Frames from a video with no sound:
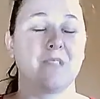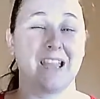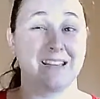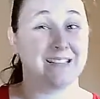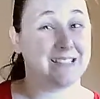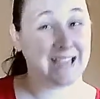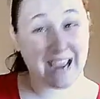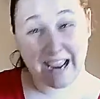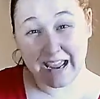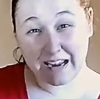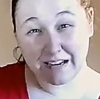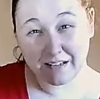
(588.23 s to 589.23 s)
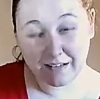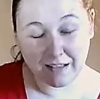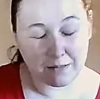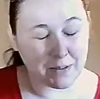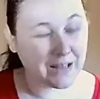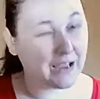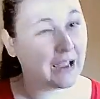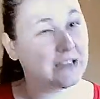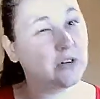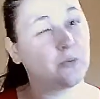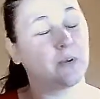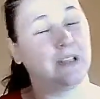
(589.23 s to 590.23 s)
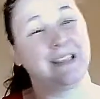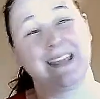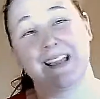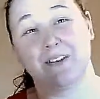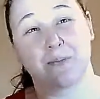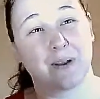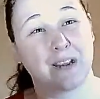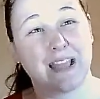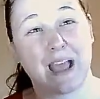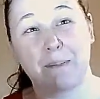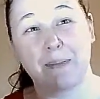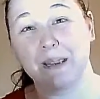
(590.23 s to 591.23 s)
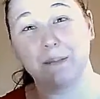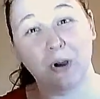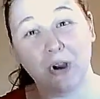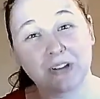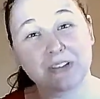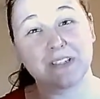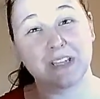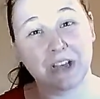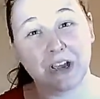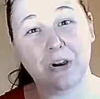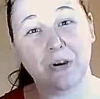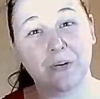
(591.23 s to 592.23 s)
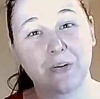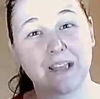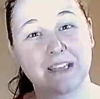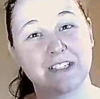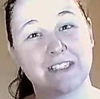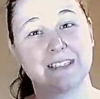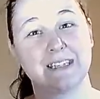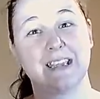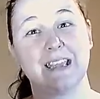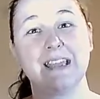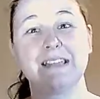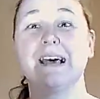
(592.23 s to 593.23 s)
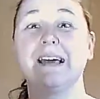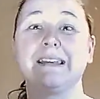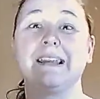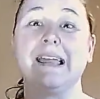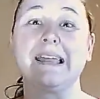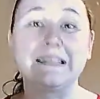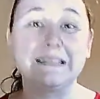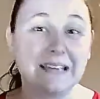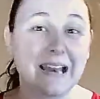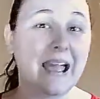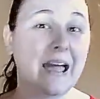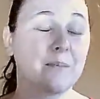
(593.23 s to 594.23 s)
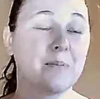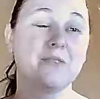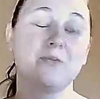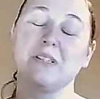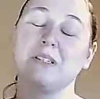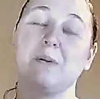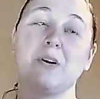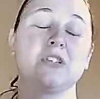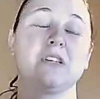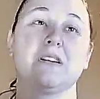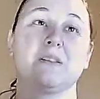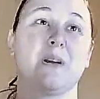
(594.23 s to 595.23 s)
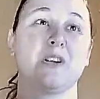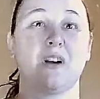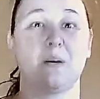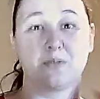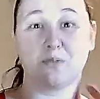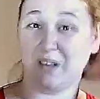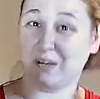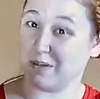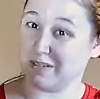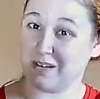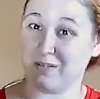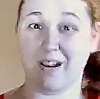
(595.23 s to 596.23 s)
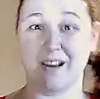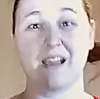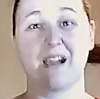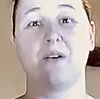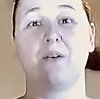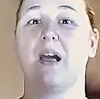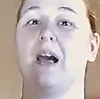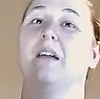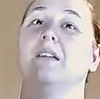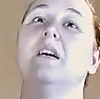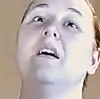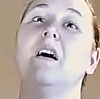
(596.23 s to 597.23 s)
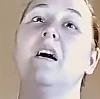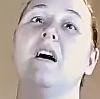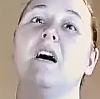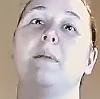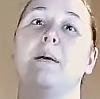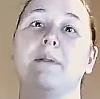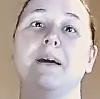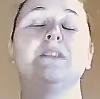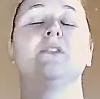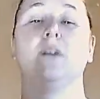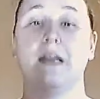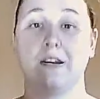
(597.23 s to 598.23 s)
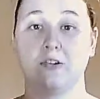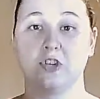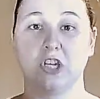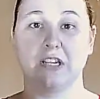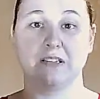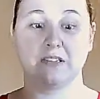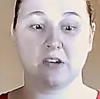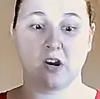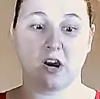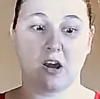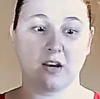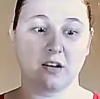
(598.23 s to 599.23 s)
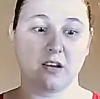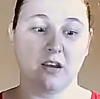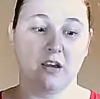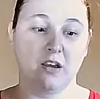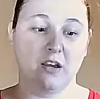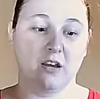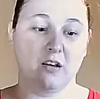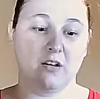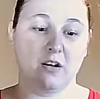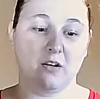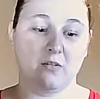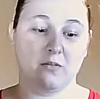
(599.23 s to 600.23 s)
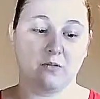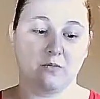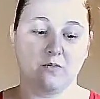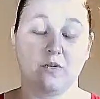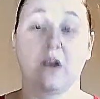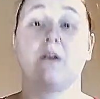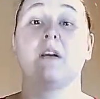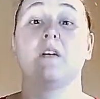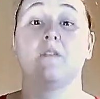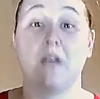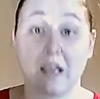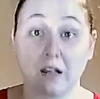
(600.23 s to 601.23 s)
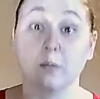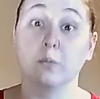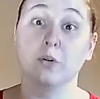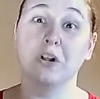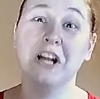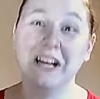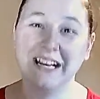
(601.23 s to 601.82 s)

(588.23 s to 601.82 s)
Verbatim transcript: insane, but, but, like, I don't really think I'll read that many books, you know, it just, it's unlikely to happen, especially because my job is really busy right now, and my mental energy is not very available.